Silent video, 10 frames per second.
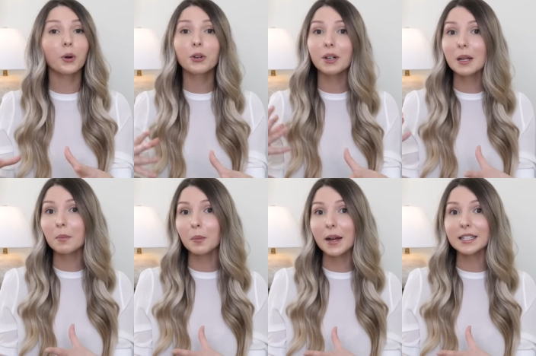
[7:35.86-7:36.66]
or you can
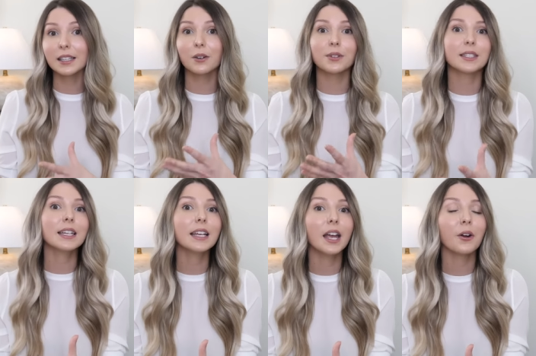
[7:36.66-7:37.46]
implement a little
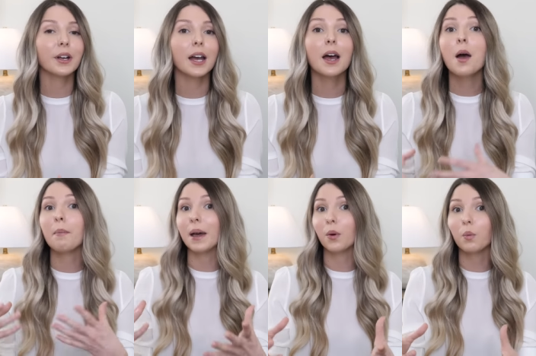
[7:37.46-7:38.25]
seating area
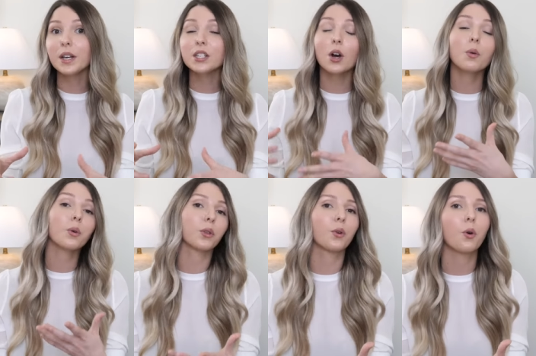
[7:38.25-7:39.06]
by the window
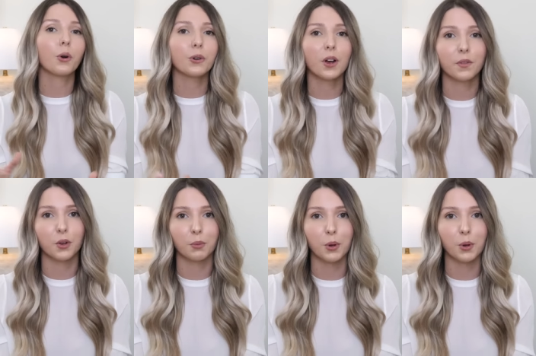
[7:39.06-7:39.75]
or the corner of your